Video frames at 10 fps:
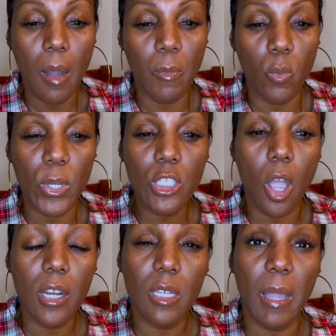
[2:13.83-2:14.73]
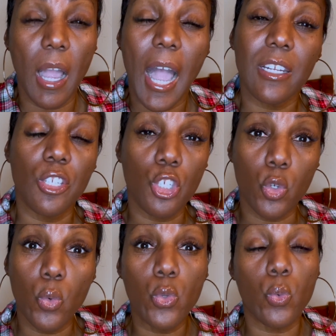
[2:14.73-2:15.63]
We talked about how to
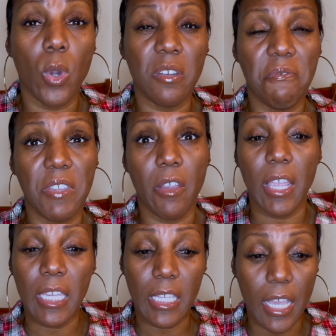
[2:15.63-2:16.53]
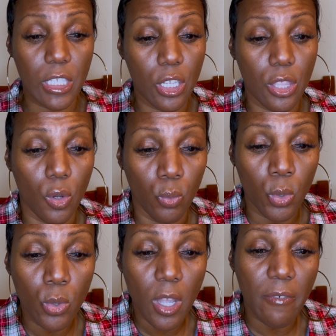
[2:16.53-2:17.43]
choose one fear and get to the
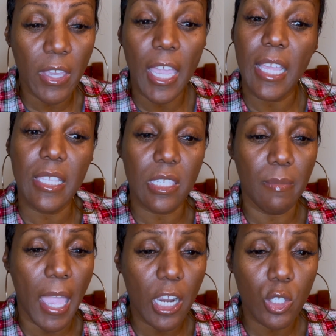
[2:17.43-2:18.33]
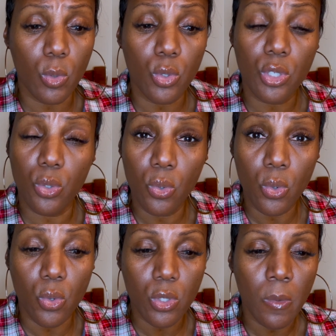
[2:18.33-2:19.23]
root of it, and some actual
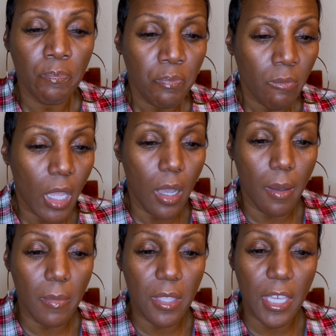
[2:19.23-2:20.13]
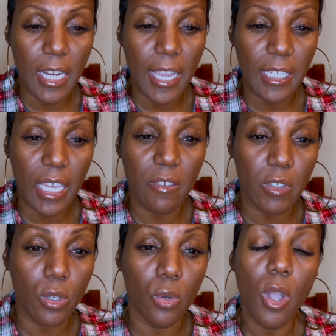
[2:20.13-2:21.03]
tools that I gave
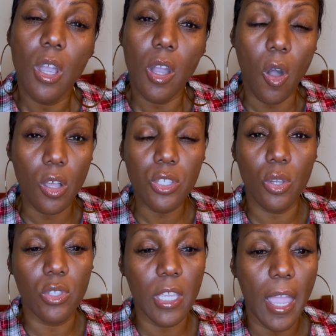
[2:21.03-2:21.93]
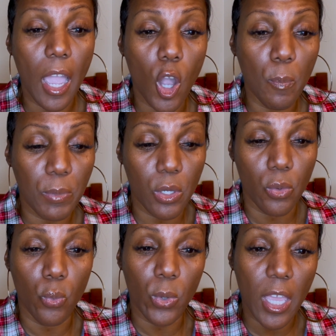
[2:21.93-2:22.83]
you also to help you
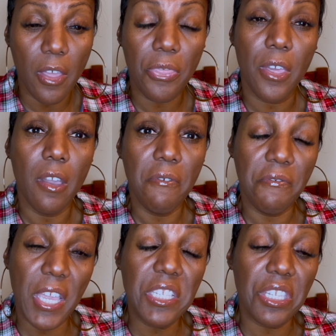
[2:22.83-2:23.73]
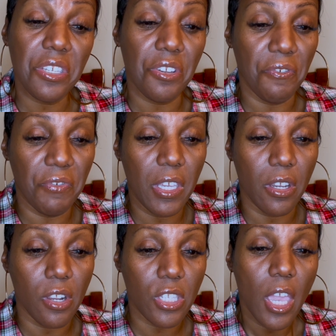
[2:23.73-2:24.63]
with facing your
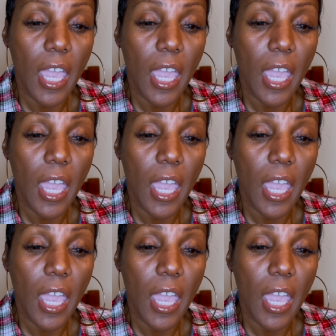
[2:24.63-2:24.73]
fears.